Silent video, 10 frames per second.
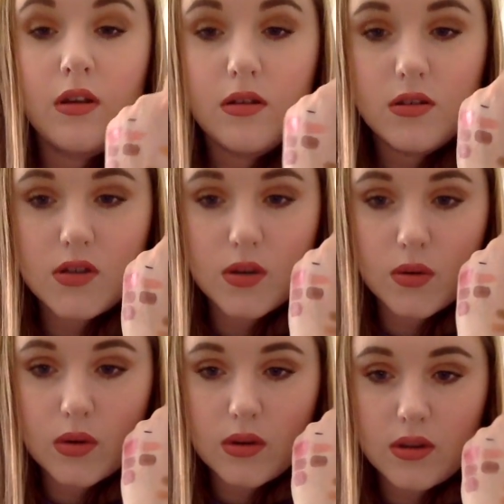
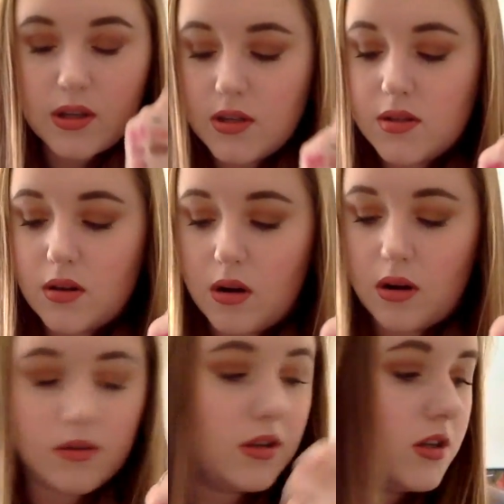So these
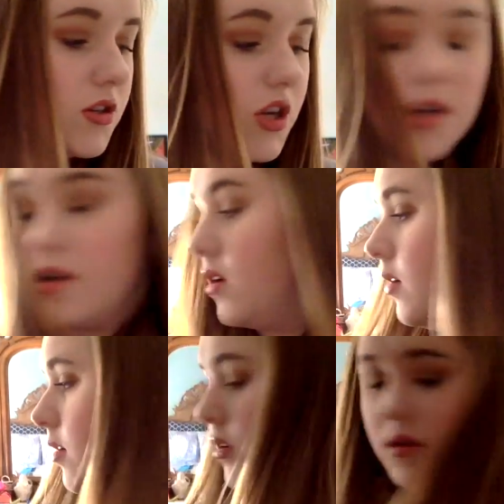are the
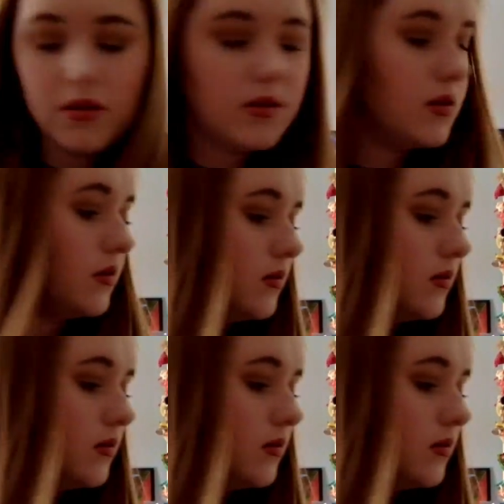shades.